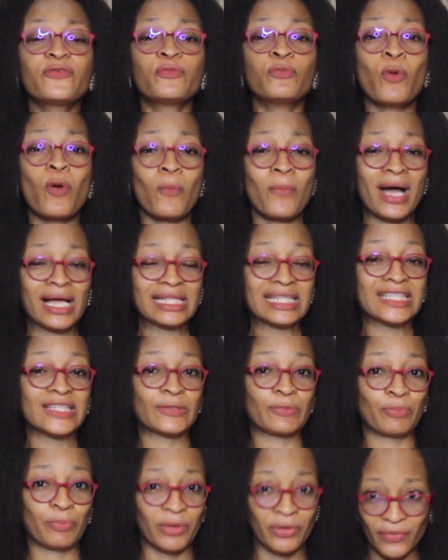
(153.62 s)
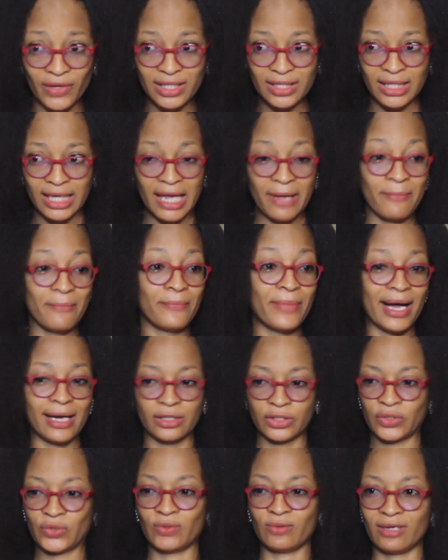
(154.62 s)
If Mohbad's spirit came
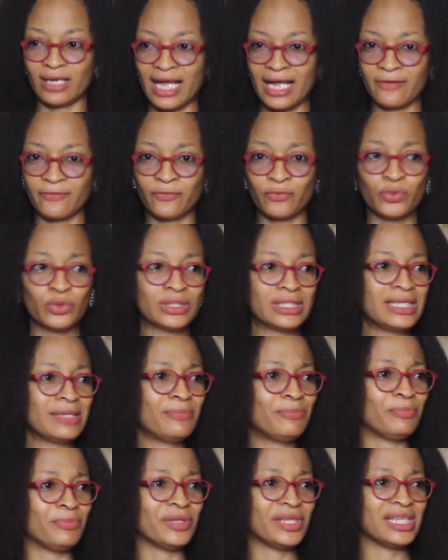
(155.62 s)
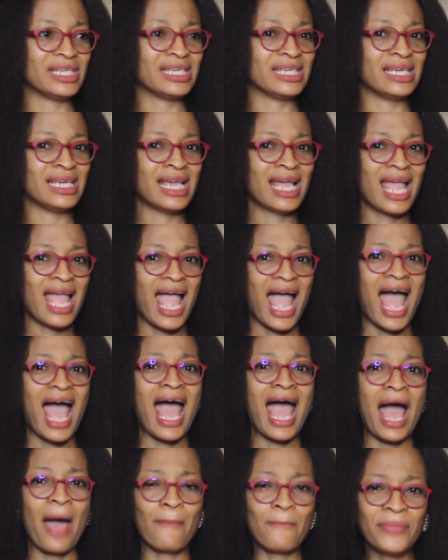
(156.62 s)
back to life, would it be
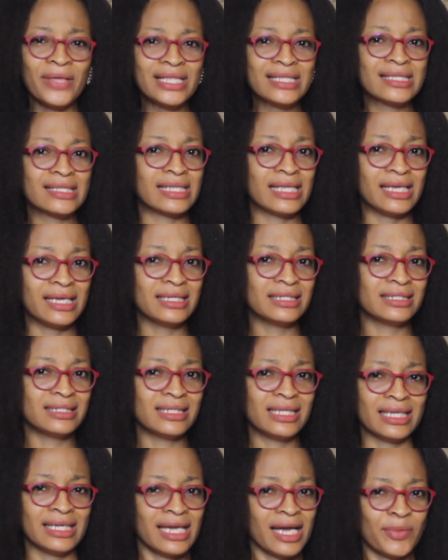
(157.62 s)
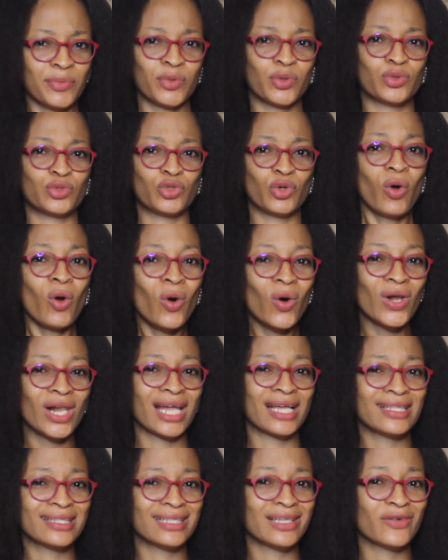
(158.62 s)
happy seeing Iyabo Ojo call
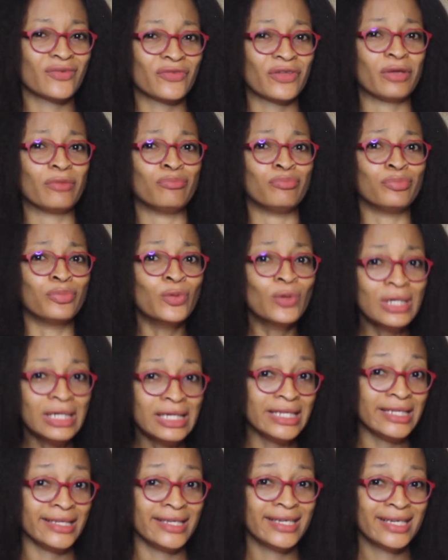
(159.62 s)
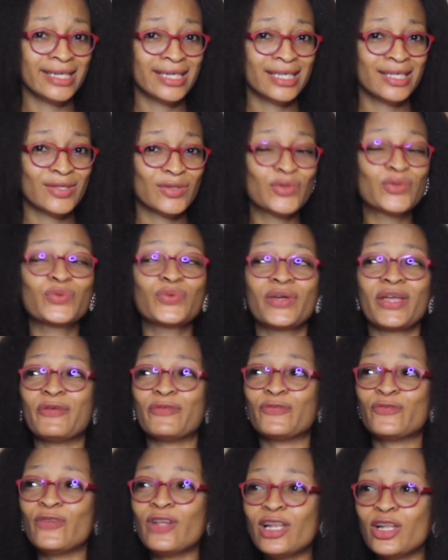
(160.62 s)
herself a bully to a
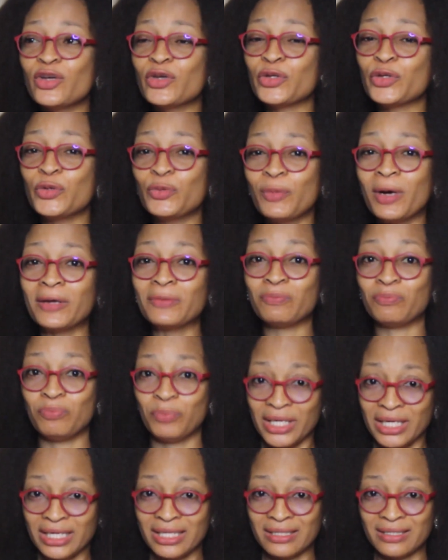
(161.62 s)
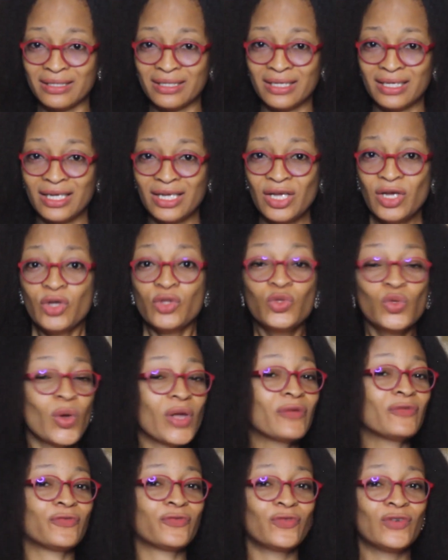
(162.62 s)
fellow human being,
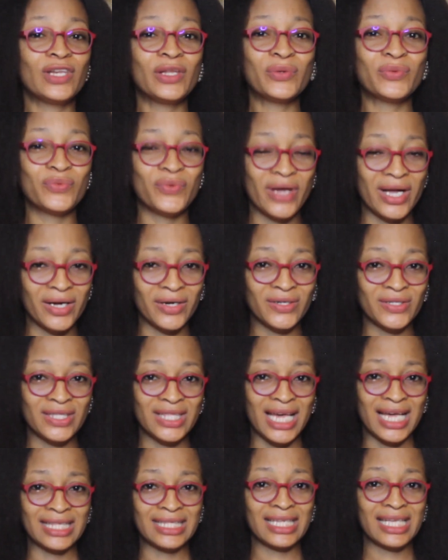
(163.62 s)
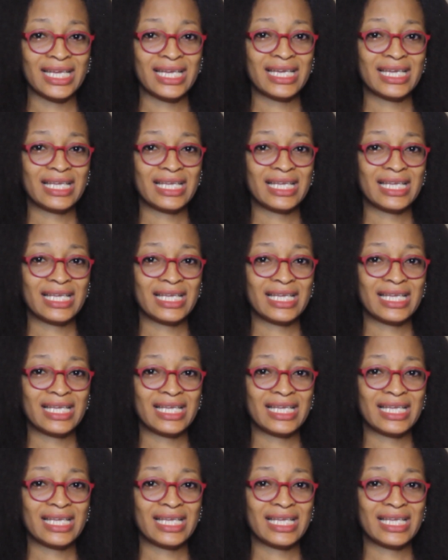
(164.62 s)
knowing fully well that